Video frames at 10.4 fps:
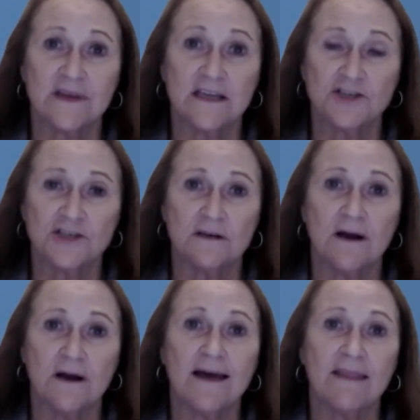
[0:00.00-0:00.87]
issue,
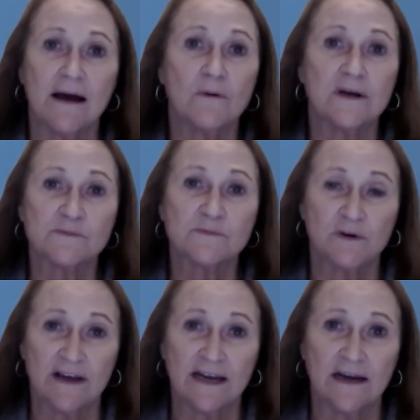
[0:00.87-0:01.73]
and that was
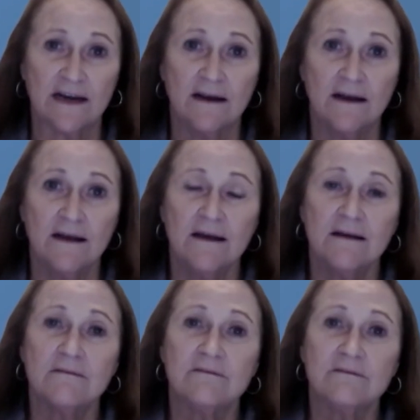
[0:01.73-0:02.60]
preventing
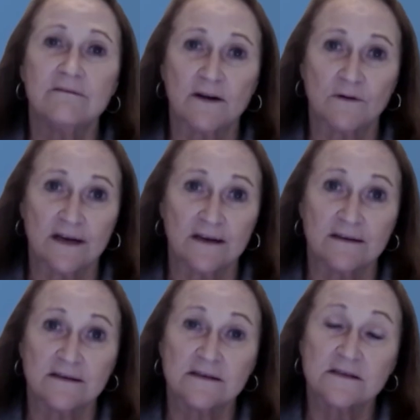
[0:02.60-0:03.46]
veteran
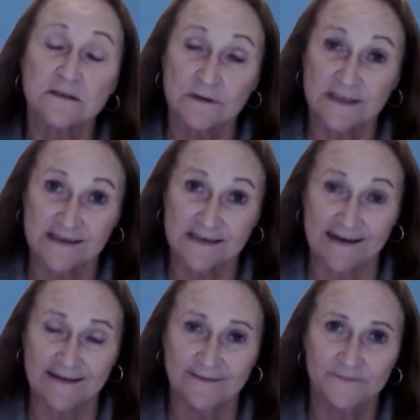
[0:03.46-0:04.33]

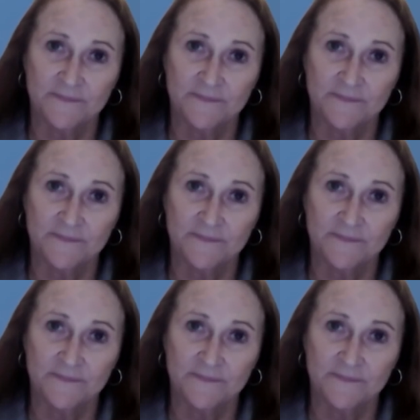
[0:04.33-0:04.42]
suicide.